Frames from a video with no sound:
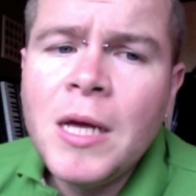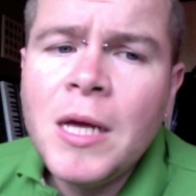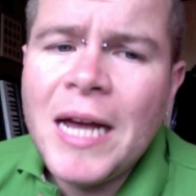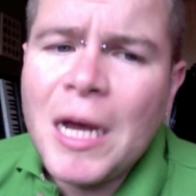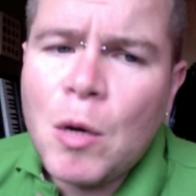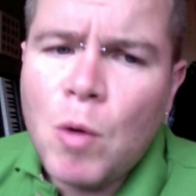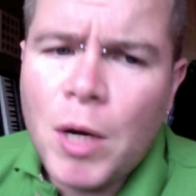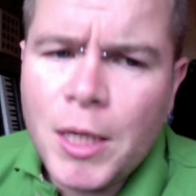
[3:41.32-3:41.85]

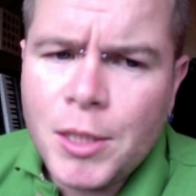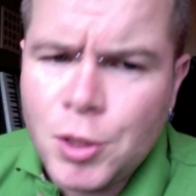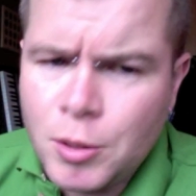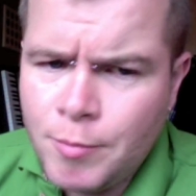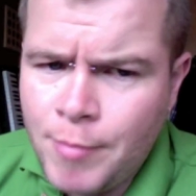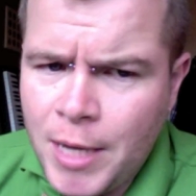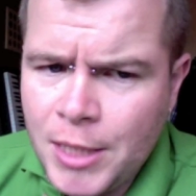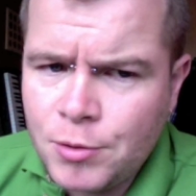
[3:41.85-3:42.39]
Iguanus is a
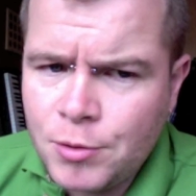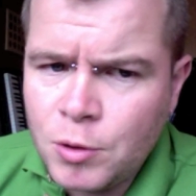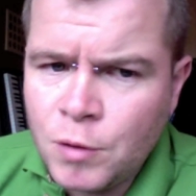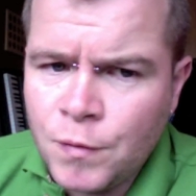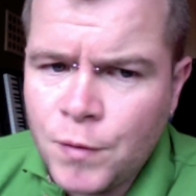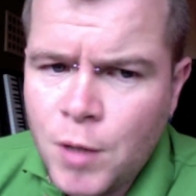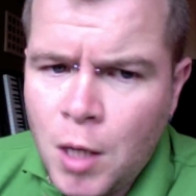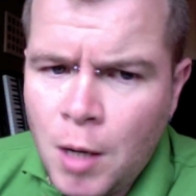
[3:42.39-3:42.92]
master
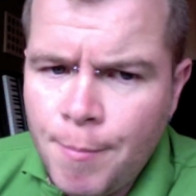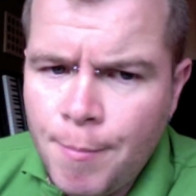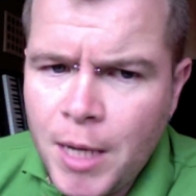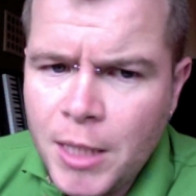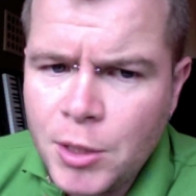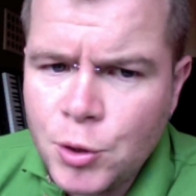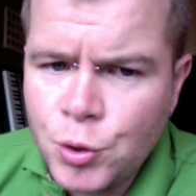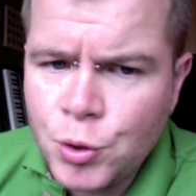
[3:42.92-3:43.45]
of
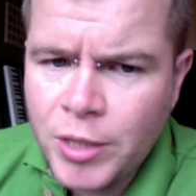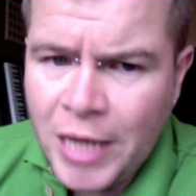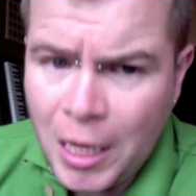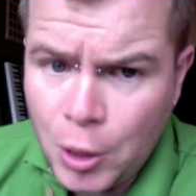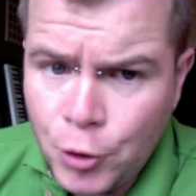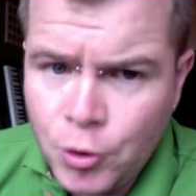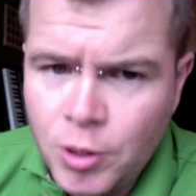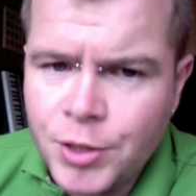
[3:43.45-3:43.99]
combat
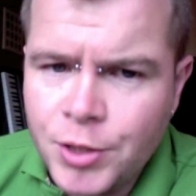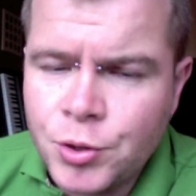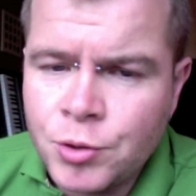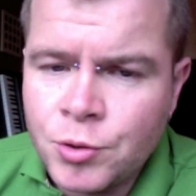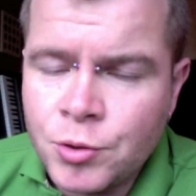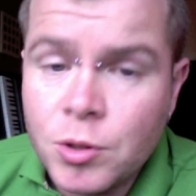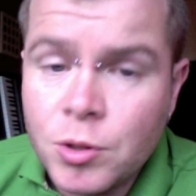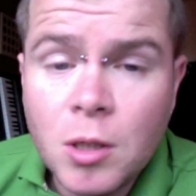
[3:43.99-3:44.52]

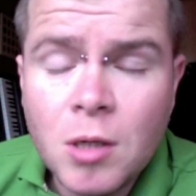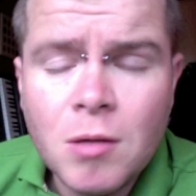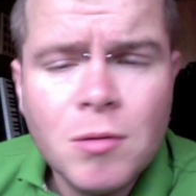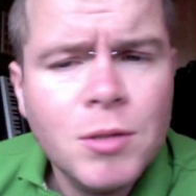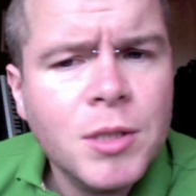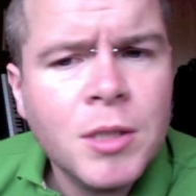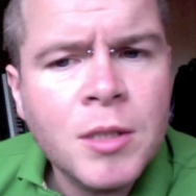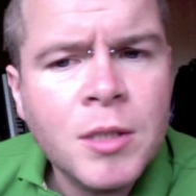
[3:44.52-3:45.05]
calculations. Oh,
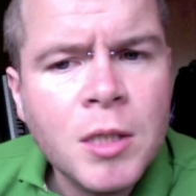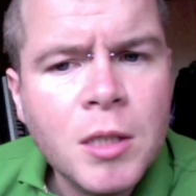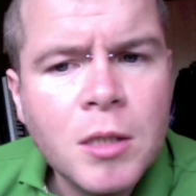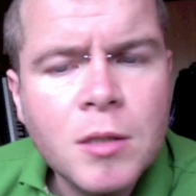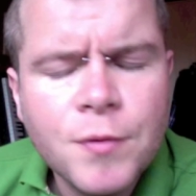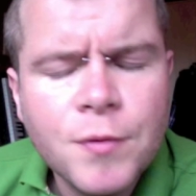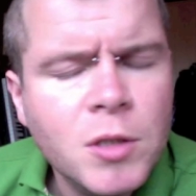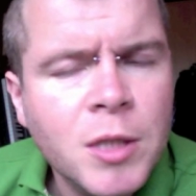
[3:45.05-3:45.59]
is he indeed?
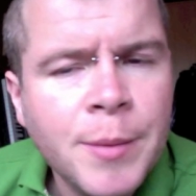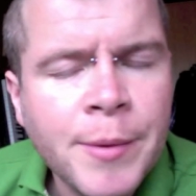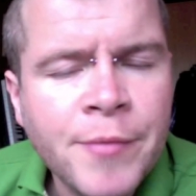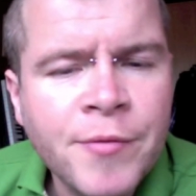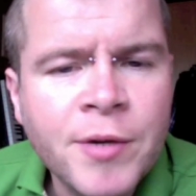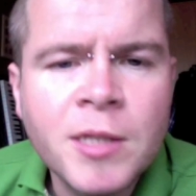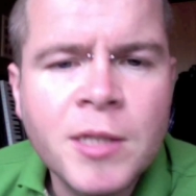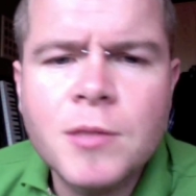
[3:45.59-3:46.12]
That's the first time
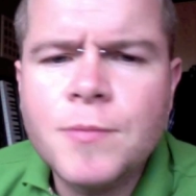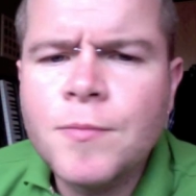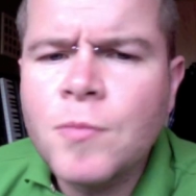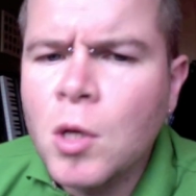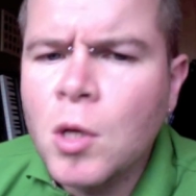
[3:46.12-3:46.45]
I'm reading this.